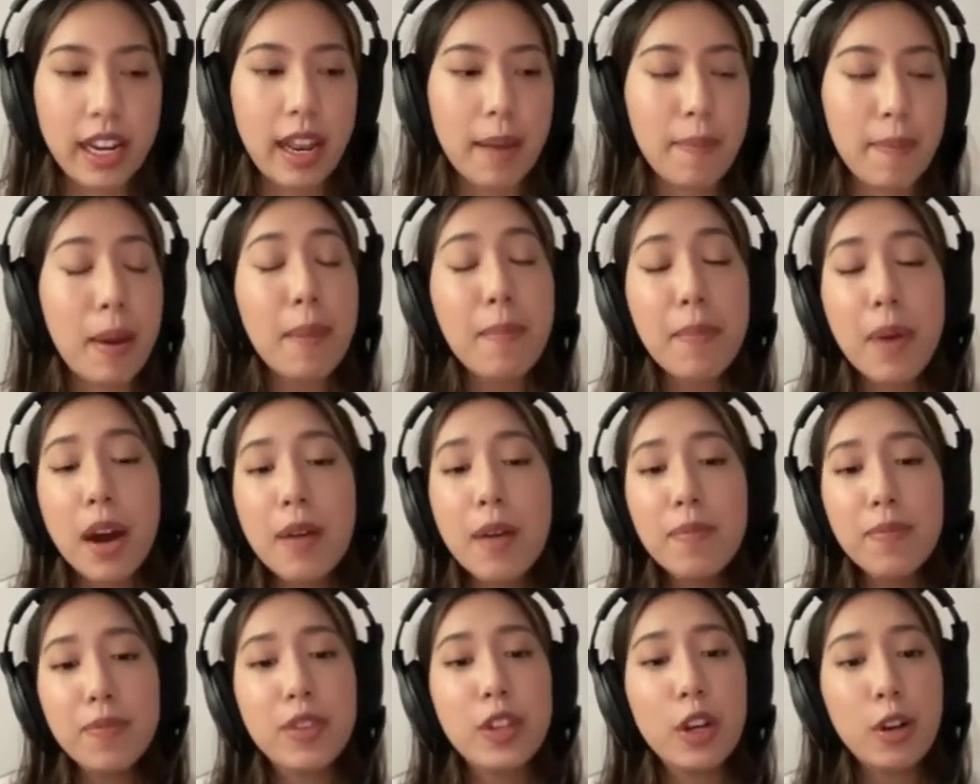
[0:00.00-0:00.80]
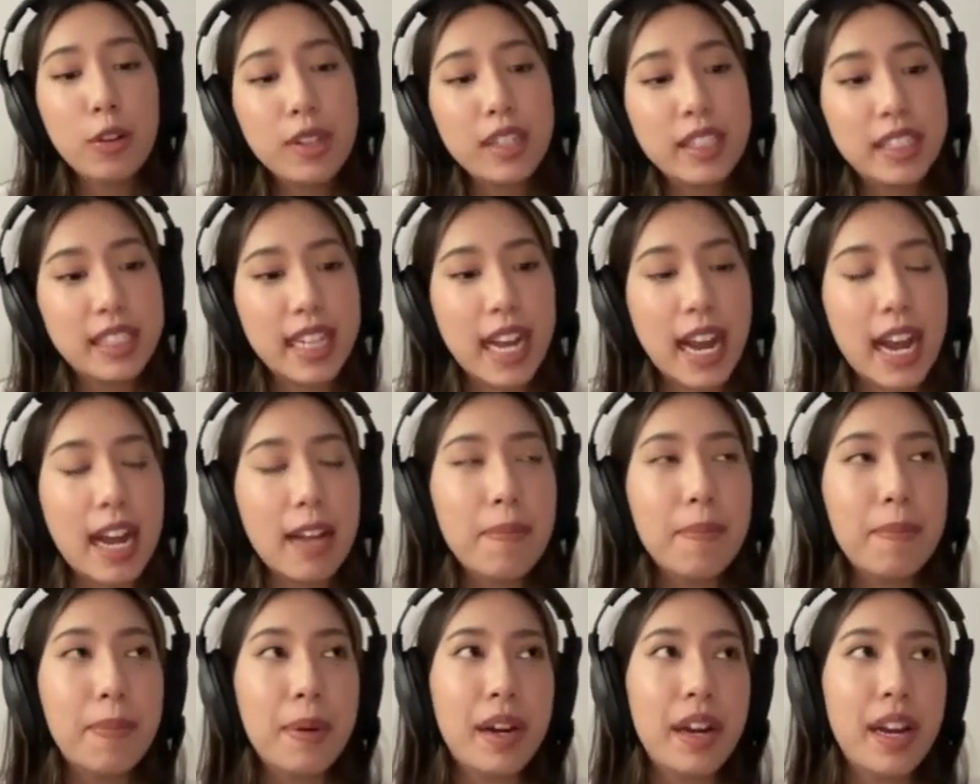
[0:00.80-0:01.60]
And my mom noticed
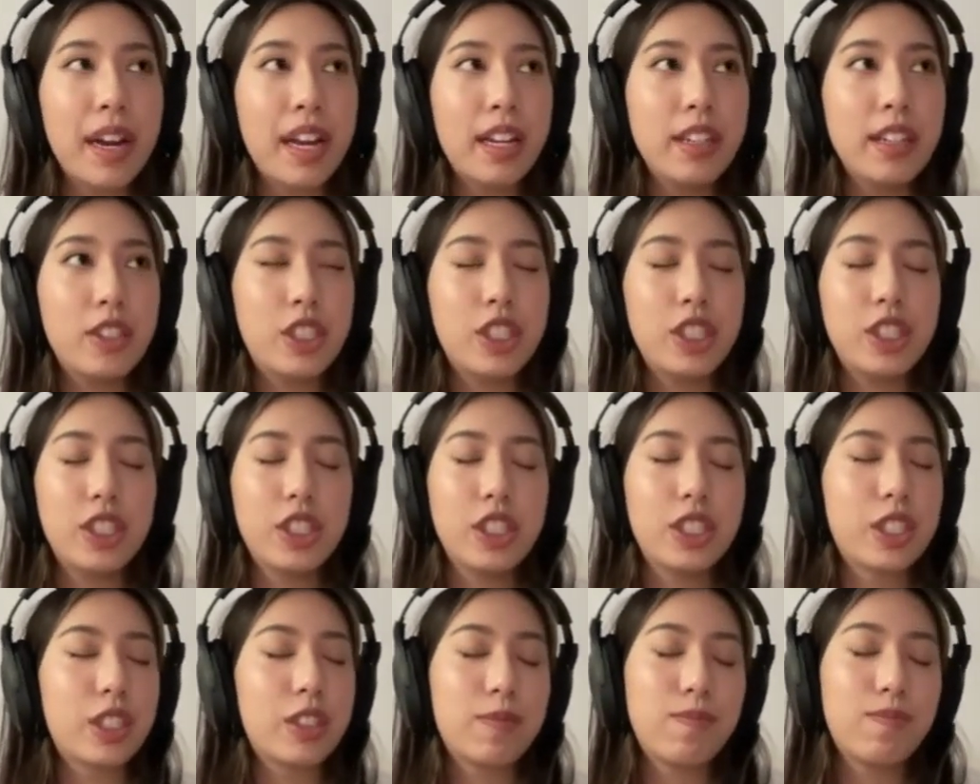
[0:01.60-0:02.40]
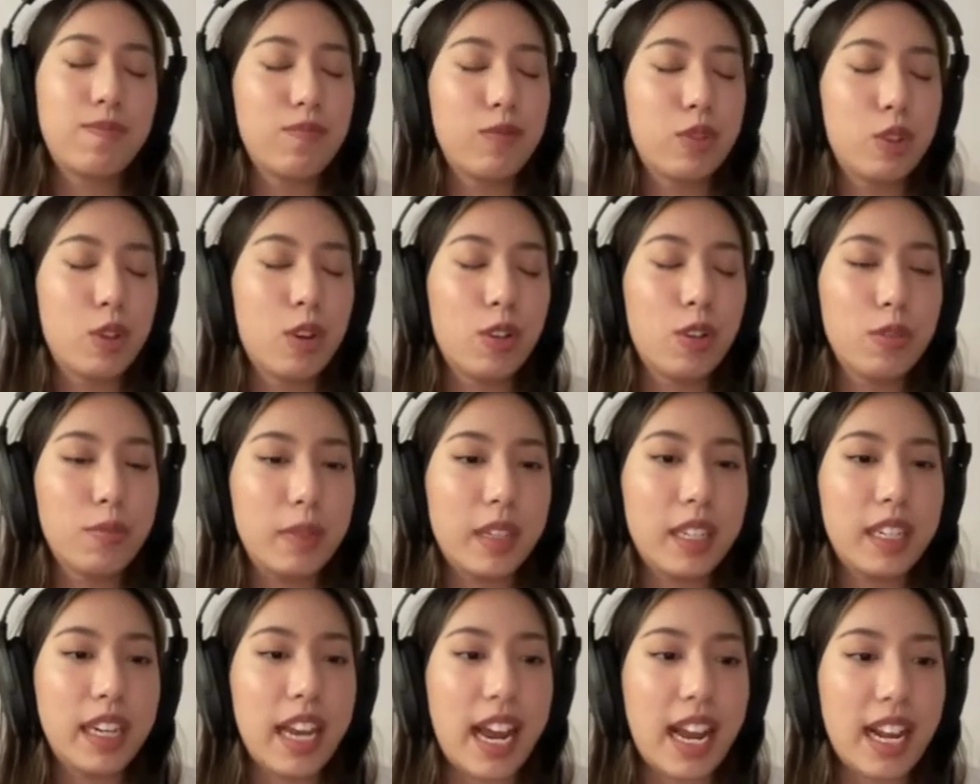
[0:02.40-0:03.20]
that, but she just told
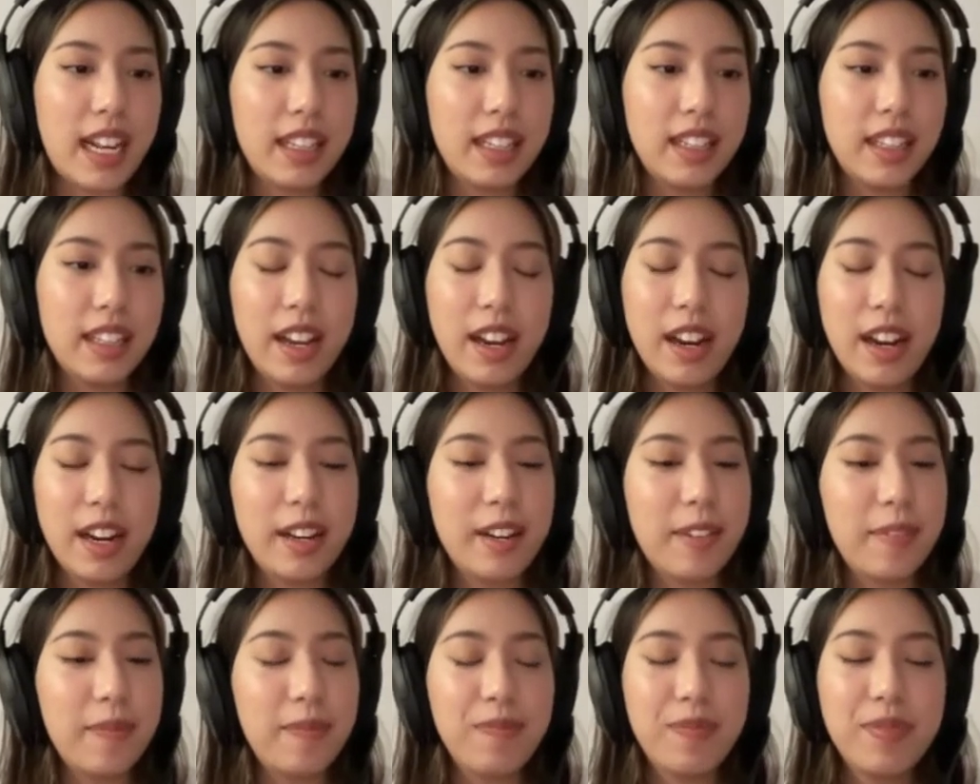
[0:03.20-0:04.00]
me that like